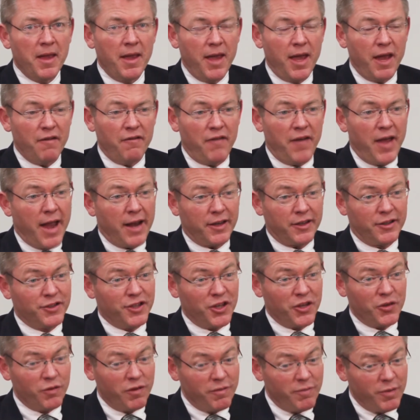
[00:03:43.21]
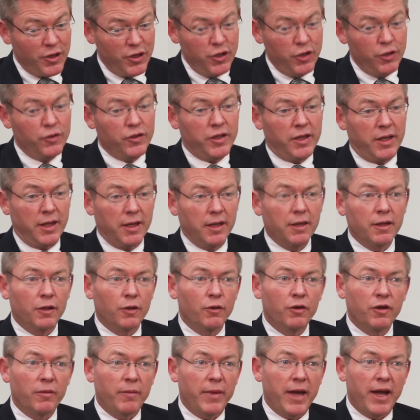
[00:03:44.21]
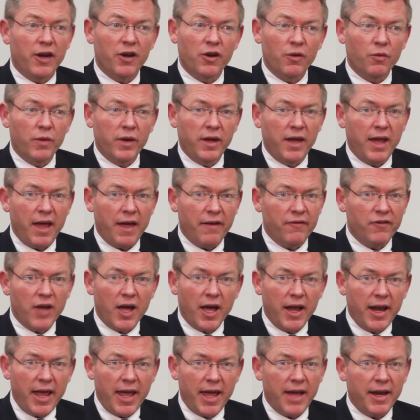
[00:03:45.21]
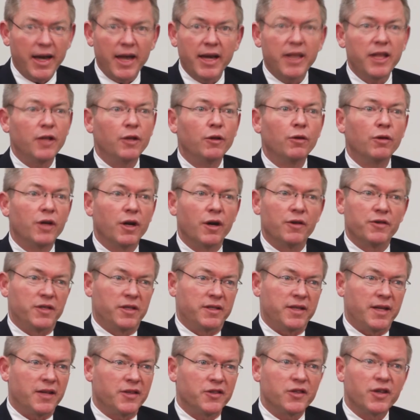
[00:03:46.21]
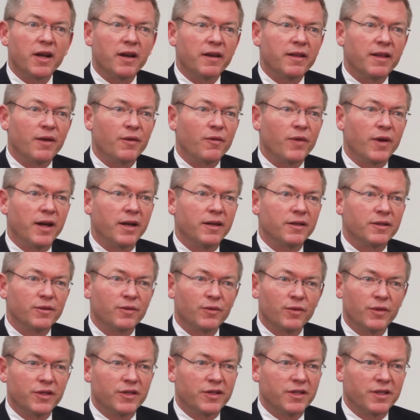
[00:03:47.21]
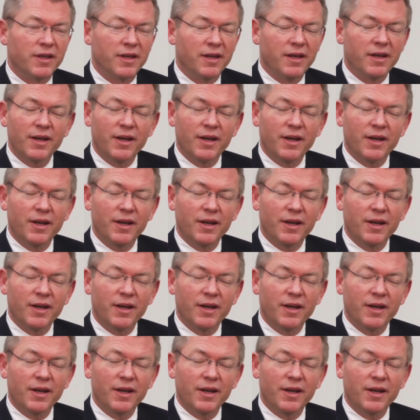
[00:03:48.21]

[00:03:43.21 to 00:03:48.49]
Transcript: And in fact, since we've been using Glucomander, we have not had any glucoses outside of that range, which